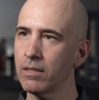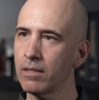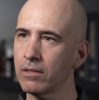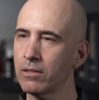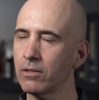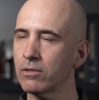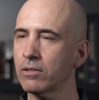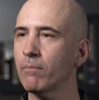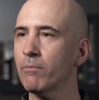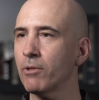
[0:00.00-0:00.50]

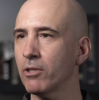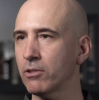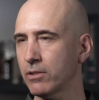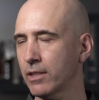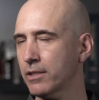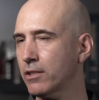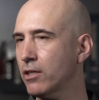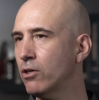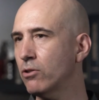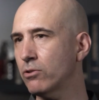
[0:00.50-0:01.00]
So some of those,
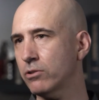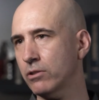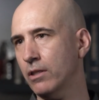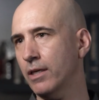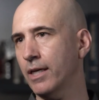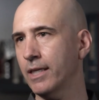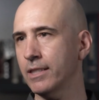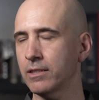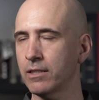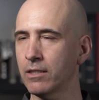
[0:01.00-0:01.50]
like the
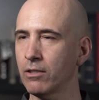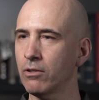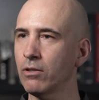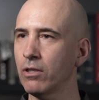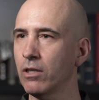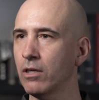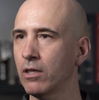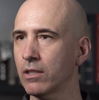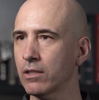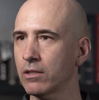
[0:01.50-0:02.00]
coastlines and our
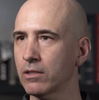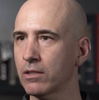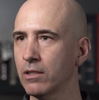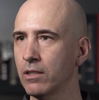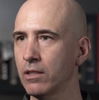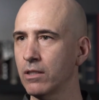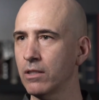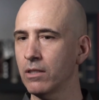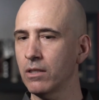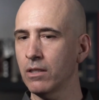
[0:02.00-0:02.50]
lungs,
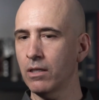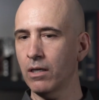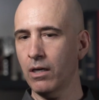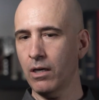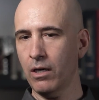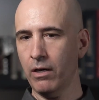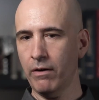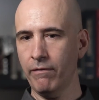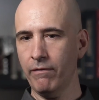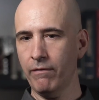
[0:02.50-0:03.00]

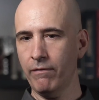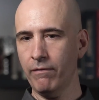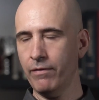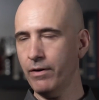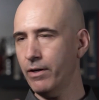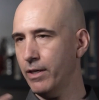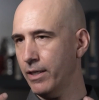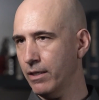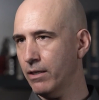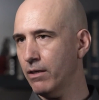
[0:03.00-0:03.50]
are
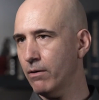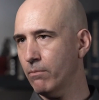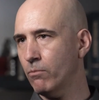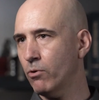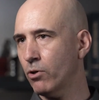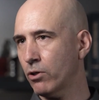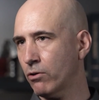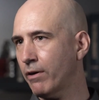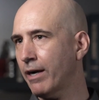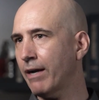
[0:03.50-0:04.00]
very
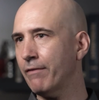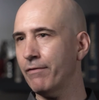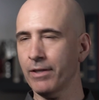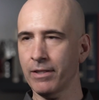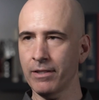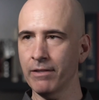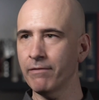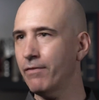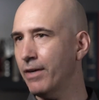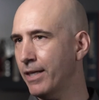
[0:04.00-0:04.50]
more graphic
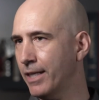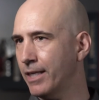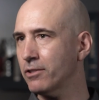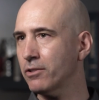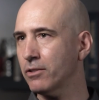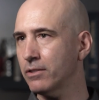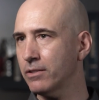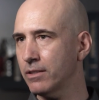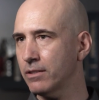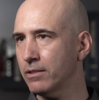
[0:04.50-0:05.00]
than
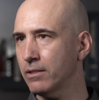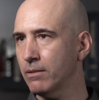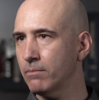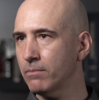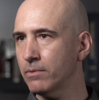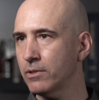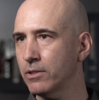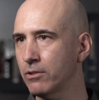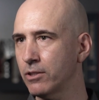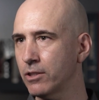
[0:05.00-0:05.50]
financial
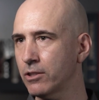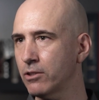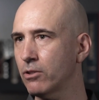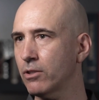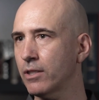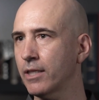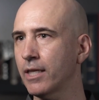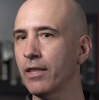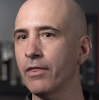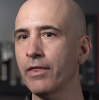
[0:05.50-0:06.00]
systems. So just
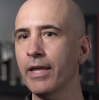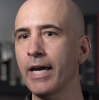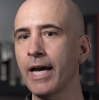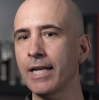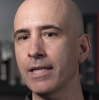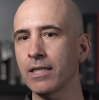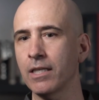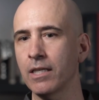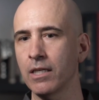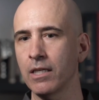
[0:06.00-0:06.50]
looking at
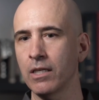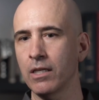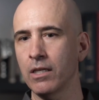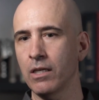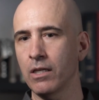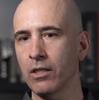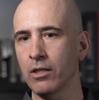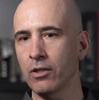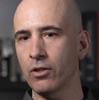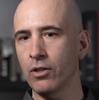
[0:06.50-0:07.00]
that,
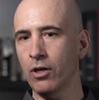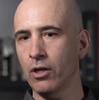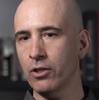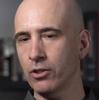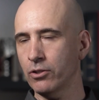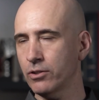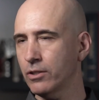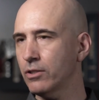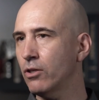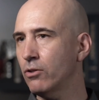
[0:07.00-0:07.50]

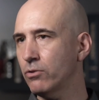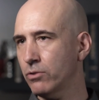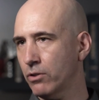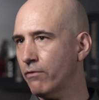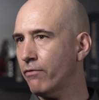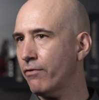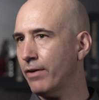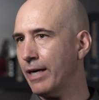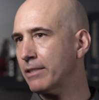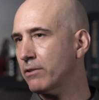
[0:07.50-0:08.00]
those are
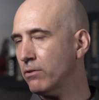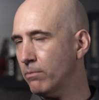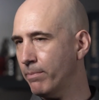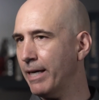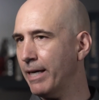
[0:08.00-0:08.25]
fractal